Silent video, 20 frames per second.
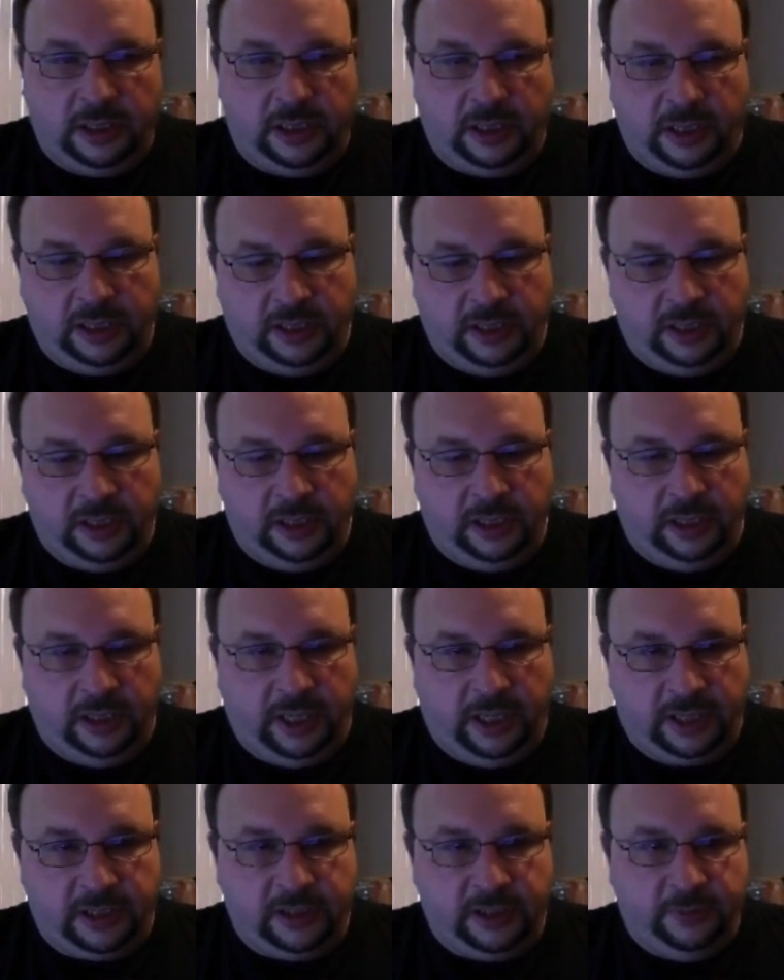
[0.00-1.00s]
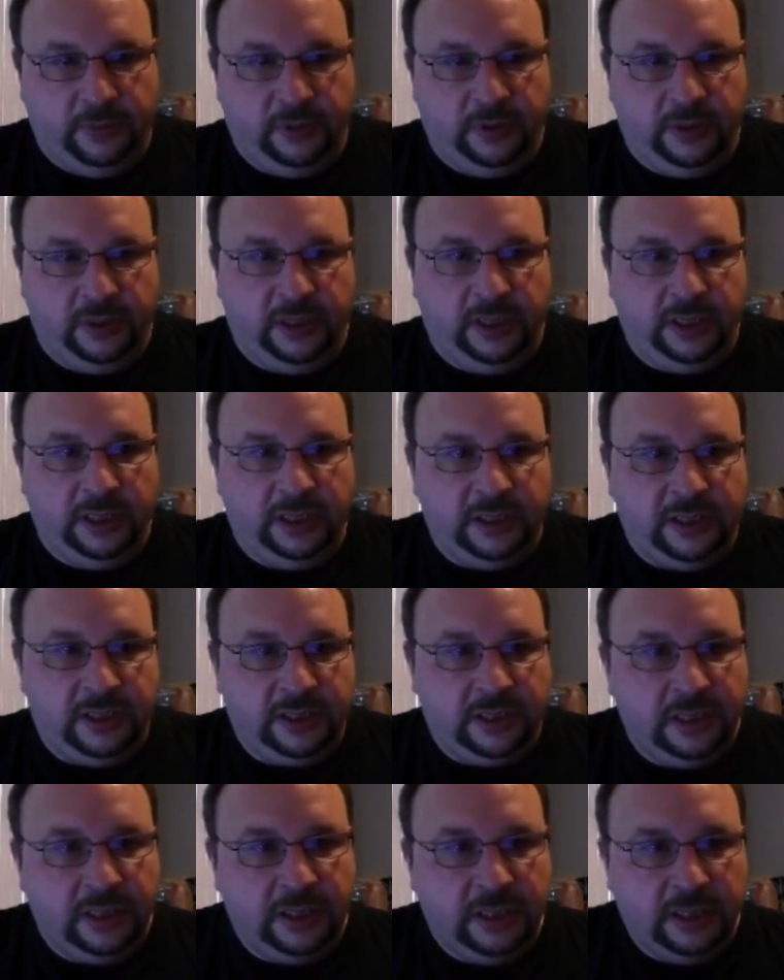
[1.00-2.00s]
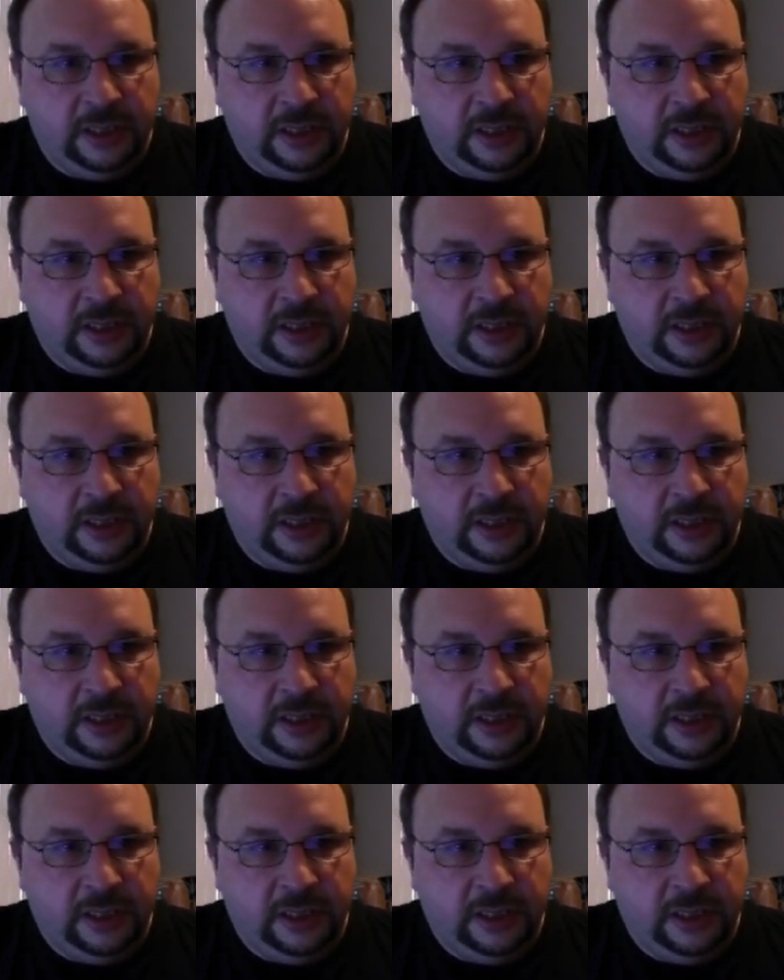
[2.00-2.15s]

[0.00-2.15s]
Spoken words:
I need to actually put this